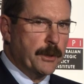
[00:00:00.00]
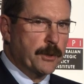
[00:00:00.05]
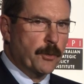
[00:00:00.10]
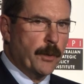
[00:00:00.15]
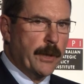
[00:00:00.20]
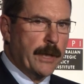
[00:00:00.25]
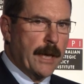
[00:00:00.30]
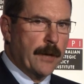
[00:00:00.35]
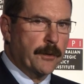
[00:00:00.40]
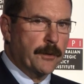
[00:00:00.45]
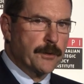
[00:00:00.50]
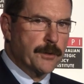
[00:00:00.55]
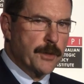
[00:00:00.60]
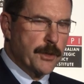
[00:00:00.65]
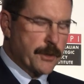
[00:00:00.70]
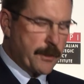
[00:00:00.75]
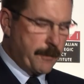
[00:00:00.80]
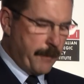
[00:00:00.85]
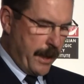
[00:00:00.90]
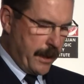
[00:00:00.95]
between our
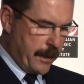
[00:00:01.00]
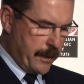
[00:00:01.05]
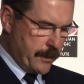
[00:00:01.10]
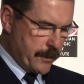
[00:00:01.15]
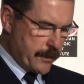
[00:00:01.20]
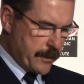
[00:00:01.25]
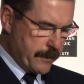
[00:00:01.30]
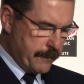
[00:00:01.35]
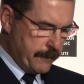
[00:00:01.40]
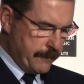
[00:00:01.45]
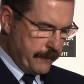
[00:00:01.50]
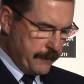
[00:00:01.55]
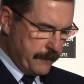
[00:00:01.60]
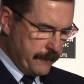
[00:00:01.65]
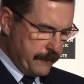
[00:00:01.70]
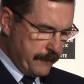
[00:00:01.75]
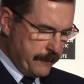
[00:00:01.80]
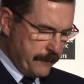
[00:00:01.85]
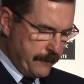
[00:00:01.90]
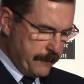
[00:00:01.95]
decision makers.
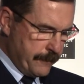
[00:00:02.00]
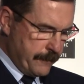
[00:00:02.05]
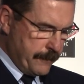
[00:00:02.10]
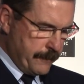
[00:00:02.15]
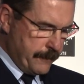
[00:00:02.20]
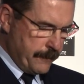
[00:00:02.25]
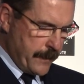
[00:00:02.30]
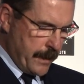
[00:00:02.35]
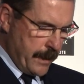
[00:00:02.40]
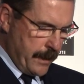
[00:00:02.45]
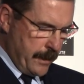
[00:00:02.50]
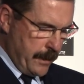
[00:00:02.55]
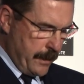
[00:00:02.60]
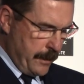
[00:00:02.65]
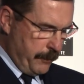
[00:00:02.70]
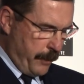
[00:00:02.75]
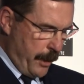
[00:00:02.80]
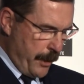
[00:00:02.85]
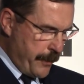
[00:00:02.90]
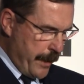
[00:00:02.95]

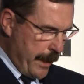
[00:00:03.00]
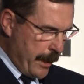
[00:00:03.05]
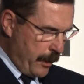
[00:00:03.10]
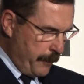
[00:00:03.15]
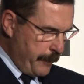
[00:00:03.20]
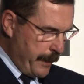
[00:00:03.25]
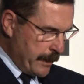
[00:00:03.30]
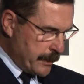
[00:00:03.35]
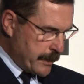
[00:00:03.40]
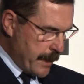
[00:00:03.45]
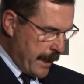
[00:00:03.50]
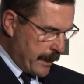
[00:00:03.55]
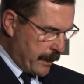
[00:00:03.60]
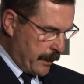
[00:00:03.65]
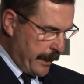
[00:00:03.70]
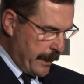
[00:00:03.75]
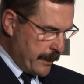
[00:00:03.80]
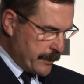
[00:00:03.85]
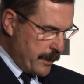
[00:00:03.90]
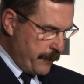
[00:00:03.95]
By that I mean
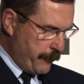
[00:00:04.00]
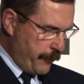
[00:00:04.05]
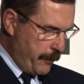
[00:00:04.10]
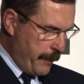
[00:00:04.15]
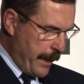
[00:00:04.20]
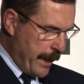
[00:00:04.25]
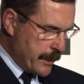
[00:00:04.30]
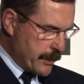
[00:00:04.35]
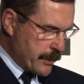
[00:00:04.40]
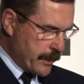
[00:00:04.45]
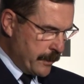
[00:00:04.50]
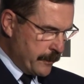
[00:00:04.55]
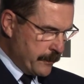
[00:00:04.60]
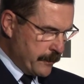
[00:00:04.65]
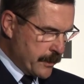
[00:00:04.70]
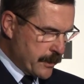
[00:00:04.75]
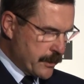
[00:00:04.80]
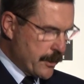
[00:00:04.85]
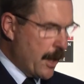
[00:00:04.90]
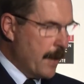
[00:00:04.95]
data links,
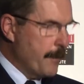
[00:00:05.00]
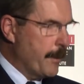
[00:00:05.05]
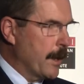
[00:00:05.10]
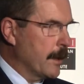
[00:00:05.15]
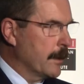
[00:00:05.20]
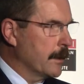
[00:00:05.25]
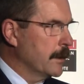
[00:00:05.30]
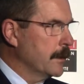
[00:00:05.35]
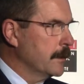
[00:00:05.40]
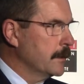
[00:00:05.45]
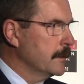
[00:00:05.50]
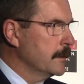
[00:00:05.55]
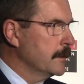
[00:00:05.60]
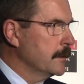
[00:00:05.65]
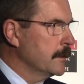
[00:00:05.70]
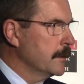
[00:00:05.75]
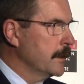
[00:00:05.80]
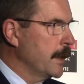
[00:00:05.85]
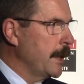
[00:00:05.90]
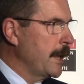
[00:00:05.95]
information, cyber,
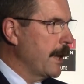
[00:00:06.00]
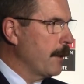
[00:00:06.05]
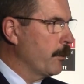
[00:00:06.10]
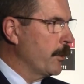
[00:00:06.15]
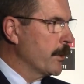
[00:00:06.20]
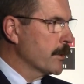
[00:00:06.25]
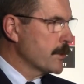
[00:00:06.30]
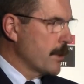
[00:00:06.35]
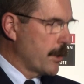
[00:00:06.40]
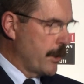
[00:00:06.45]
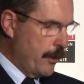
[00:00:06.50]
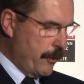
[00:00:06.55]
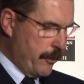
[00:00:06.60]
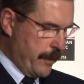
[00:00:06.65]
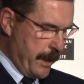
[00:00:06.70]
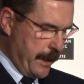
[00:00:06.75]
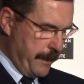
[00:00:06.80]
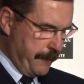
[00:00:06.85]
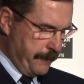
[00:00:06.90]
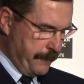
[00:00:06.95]
and network
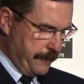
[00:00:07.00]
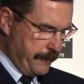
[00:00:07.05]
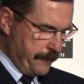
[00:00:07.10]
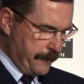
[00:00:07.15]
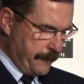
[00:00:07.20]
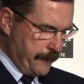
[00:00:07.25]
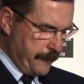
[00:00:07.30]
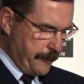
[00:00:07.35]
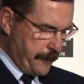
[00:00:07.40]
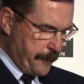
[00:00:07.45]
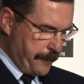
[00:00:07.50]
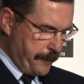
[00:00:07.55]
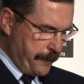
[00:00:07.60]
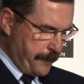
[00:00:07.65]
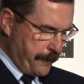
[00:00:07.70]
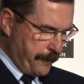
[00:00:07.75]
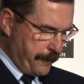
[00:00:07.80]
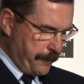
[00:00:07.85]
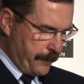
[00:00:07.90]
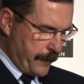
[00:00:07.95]
security.
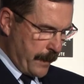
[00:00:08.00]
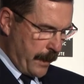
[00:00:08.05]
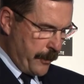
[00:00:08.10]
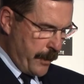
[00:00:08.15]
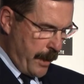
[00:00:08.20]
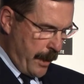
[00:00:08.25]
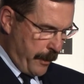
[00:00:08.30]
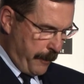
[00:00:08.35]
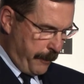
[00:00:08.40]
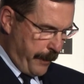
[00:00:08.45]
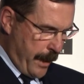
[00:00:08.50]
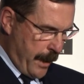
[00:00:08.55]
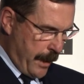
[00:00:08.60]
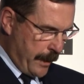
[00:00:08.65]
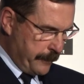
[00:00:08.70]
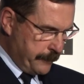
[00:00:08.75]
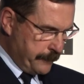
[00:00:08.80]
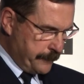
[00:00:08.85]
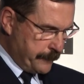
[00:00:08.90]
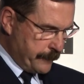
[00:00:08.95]
The other
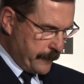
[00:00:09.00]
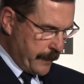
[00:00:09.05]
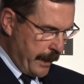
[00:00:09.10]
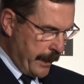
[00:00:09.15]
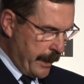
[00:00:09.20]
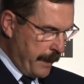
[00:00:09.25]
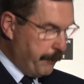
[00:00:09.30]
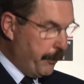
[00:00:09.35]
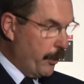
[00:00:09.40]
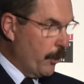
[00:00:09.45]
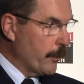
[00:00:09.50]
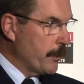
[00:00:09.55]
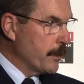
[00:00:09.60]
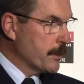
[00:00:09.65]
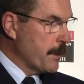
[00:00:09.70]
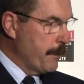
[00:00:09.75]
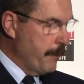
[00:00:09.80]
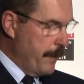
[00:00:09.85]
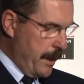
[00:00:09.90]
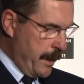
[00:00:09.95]
part, and
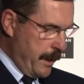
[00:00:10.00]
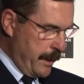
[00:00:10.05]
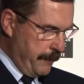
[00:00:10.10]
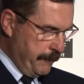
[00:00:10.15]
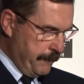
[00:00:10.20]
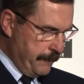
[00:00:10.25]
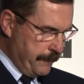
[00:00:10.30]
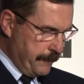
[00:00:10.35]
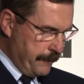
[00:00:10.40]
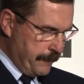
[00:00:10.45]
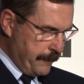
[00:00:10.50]
important to me,